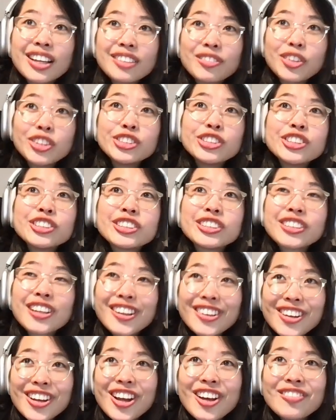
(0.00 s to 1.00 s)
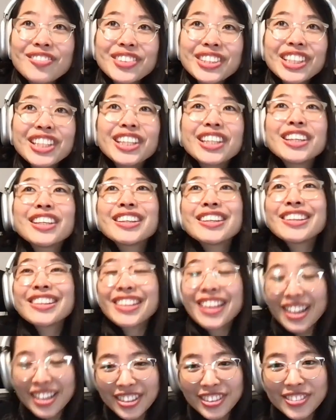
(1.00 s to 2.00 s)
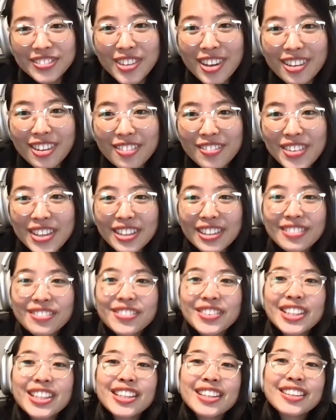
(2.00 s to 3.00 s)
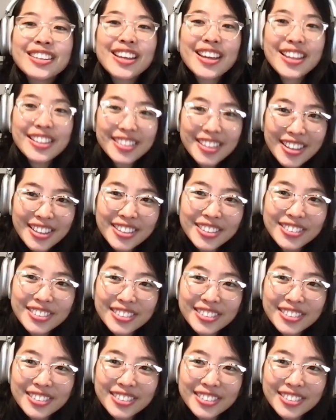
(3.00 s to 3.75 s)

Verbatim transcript: Once you start a company, getting to product market fit and getting to the